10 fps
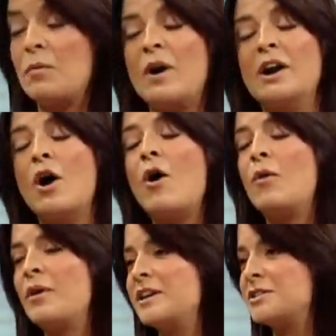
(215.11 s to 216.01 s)
One,
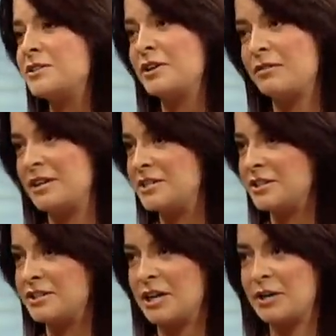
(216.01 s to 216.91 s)
always do your
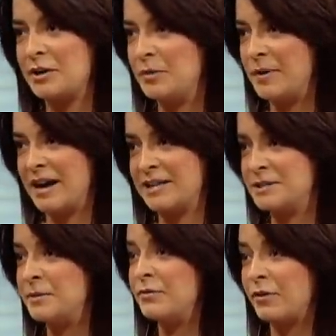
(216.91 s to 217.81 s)
research on coupons
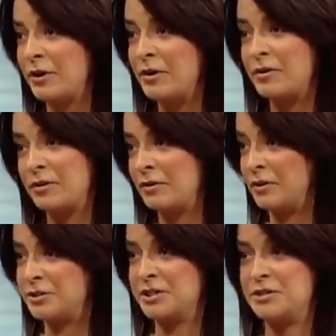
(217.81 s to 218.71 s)
before you go to the
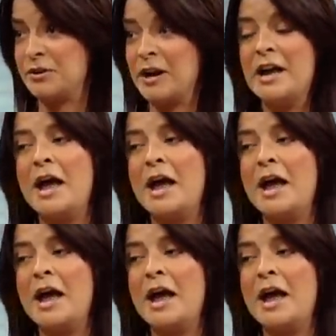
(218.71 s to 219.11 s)
grocery store.